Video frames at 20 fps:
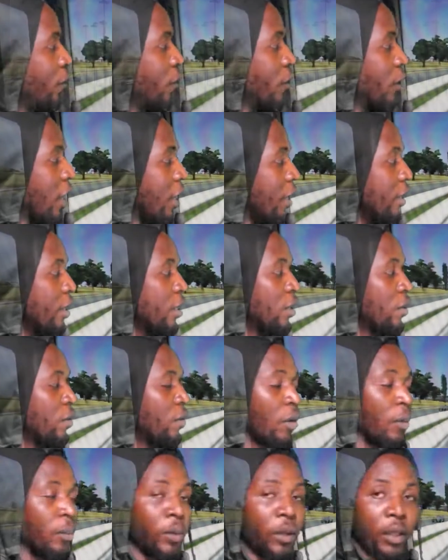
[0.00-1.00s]
That is
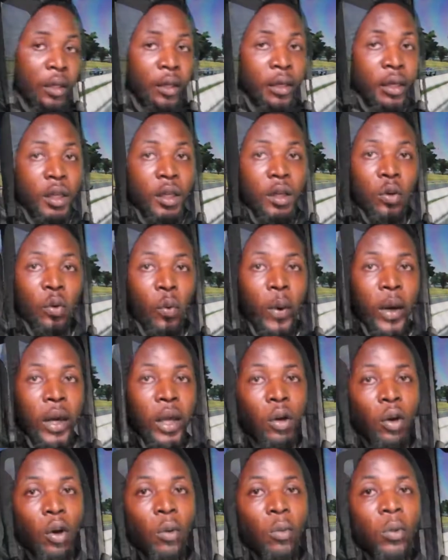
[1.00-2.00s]
from 3
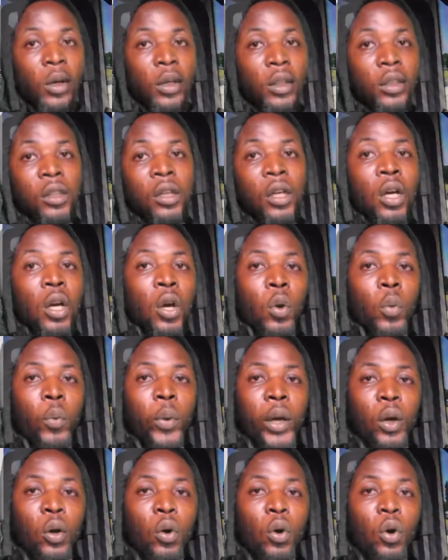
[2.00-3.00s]
going onward,
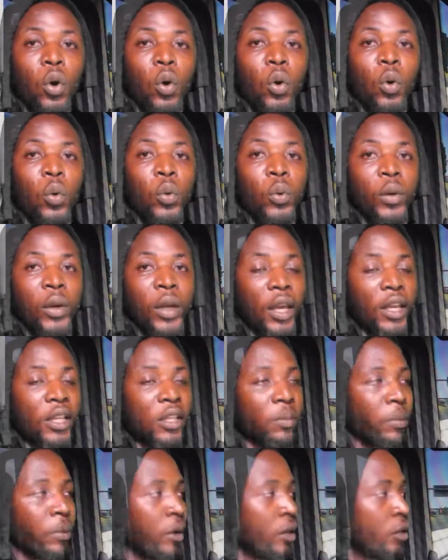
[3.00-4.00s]
we call the
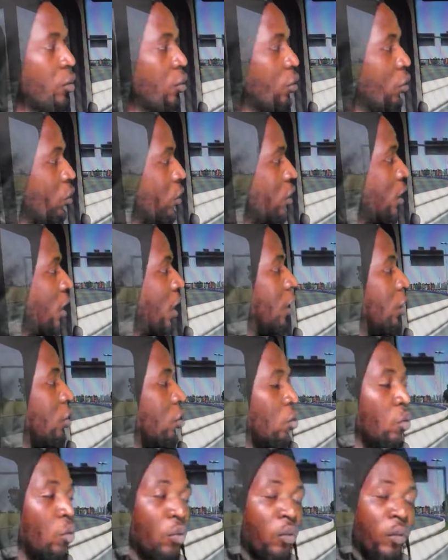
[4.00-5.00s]
express road. Then
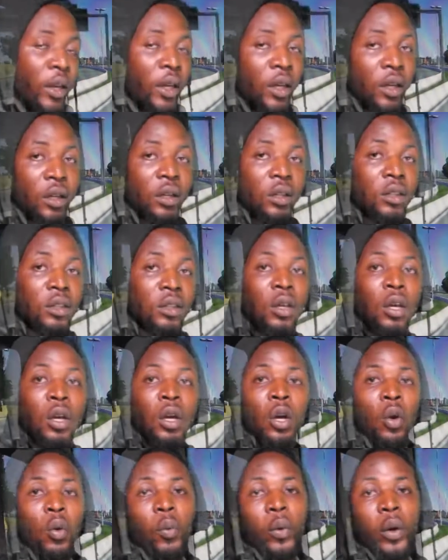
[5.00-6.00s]
2 vehicles,
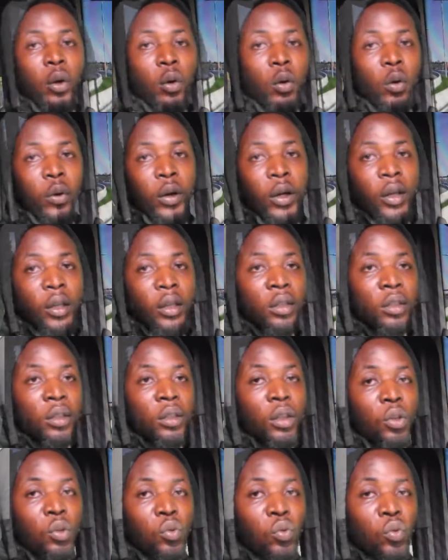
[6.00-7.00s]
we call it
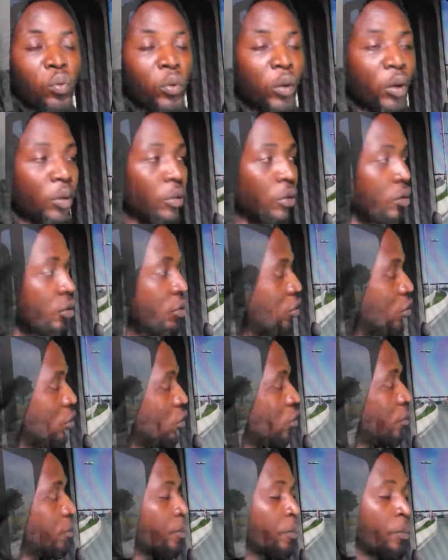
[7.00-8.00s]
the 2-way road. So
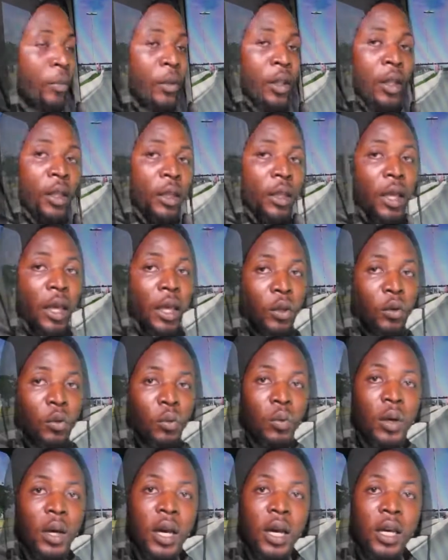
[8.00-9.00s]
thank
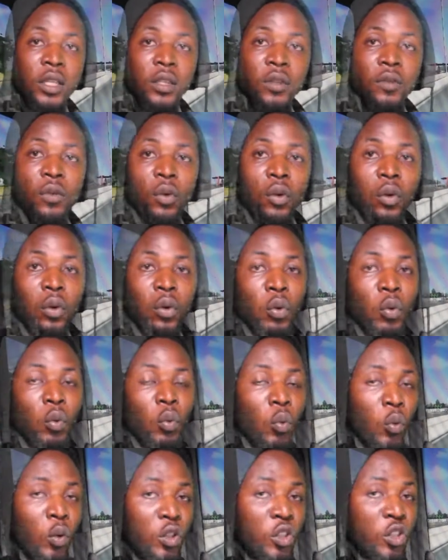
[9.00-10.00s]
you guys for
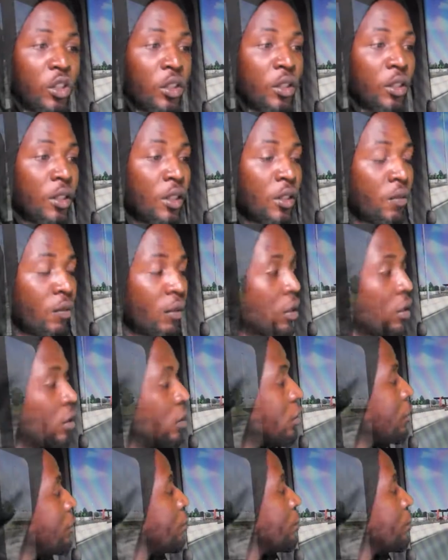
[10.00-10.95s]
watching this video.